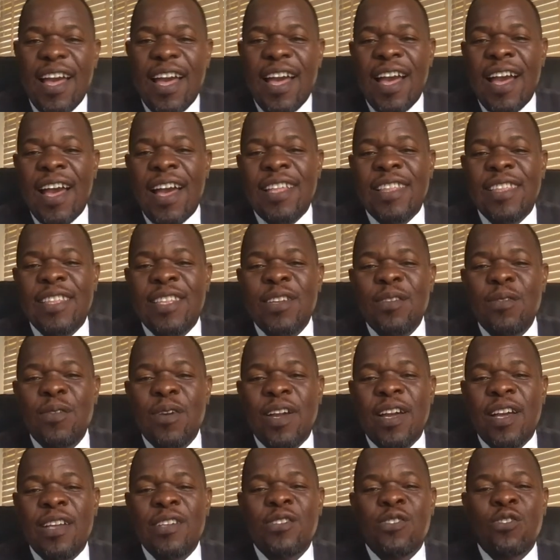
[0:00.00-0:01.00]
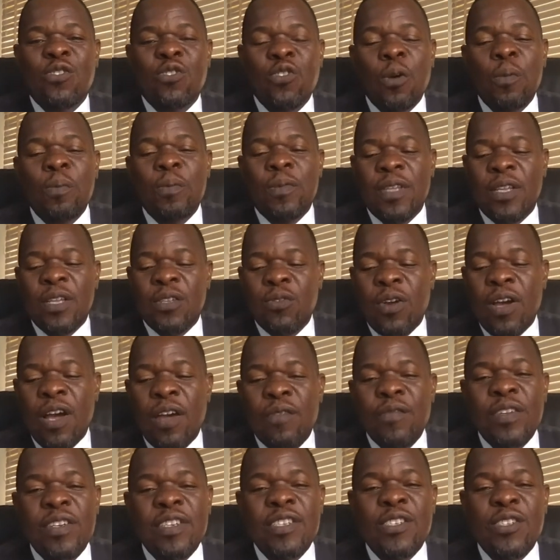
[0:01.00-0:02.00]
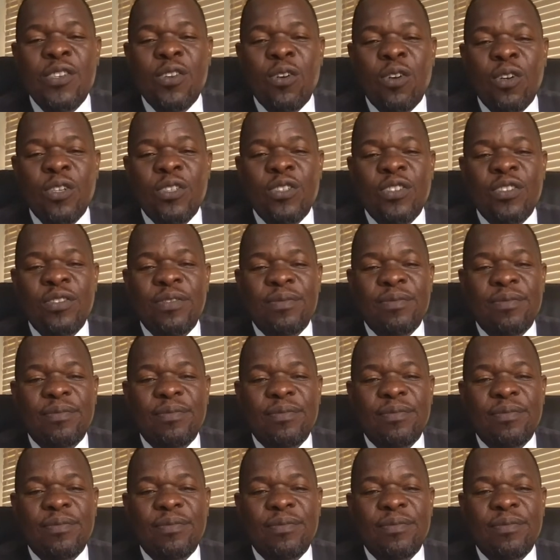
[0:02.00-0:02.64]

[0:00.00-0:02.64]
I think we can stop there to have a discussion.